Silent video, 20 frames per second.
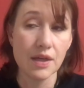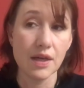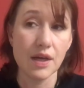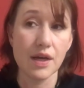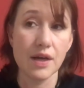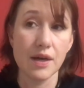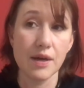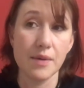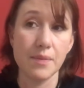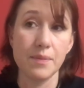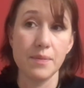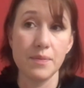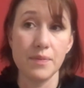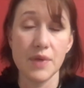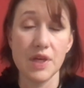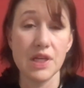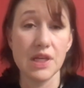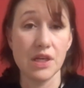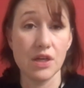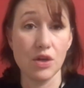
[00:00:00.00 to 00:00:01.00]

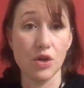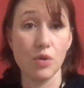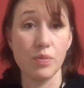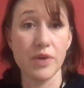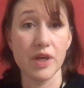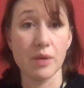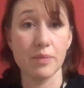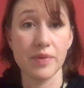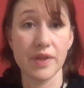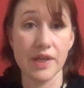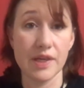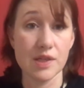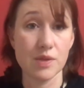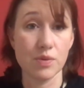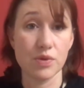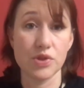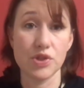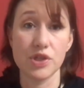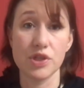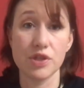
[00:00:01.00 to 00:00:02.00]
and he can go be on place
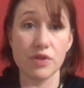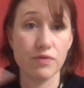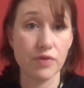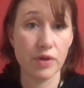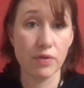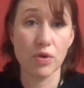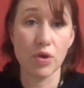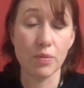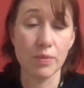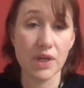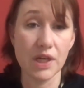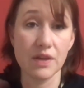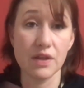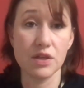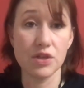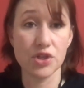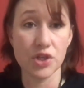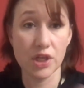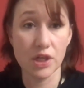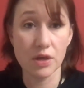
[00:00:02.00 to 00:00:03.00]
while she's free roaming, and
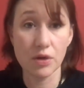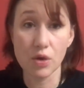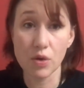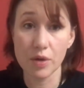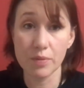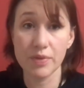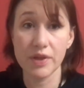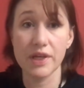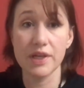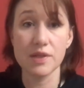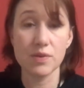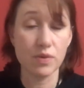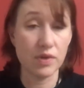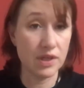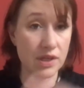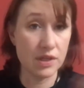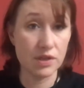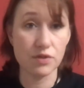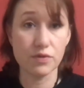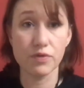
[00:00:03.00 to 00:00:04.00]
then she can go on place while
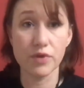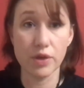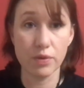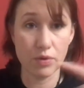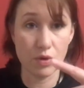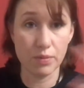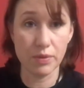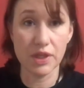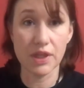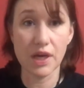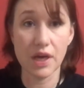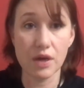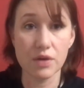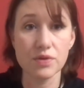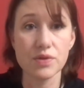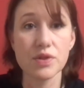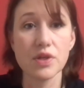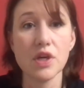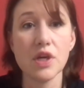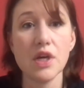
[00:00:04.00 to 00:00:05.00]
he's free roaming the
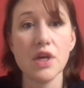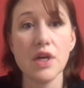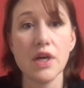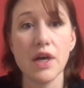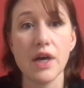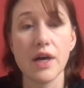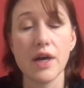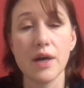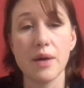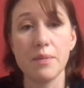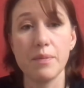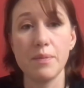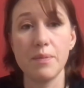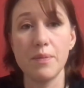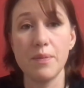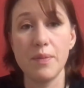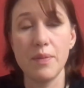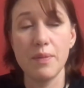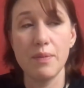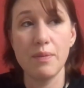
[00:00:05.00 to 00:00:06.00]
house. And
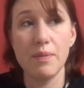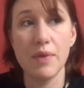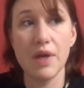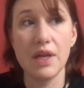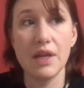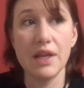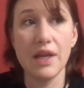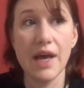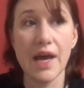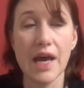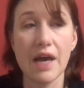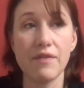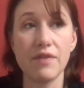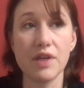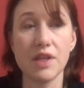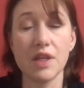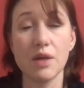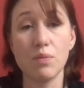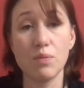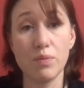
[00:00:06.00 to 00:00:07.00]

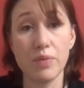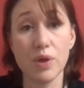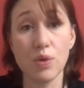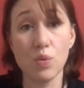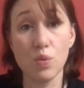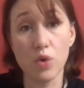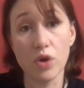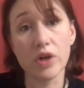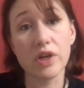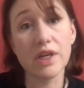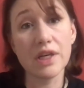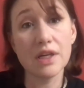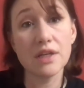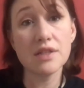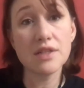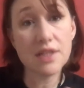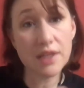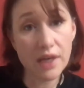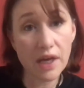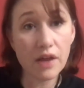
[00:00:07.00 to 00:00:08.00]
having them be working
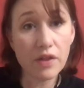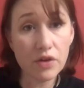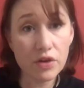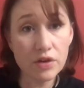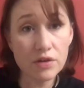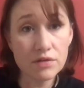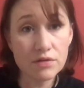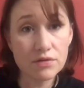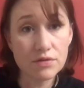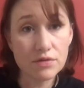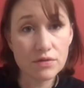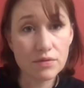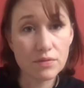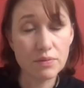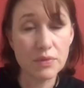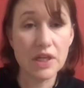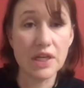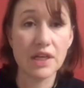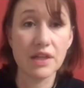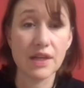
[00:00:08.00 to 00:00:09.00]
together
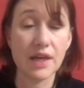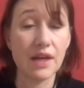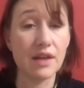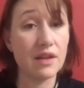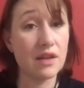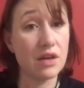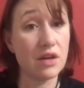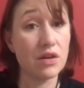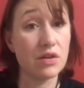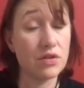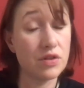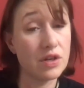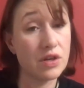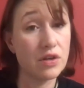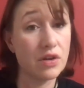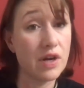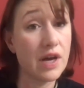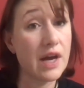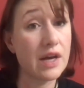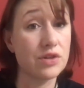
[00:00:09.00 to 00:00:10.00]
meaning that
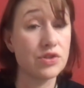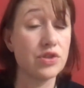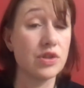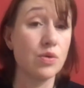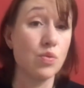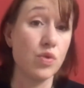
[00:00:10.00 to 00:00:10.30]
they're actually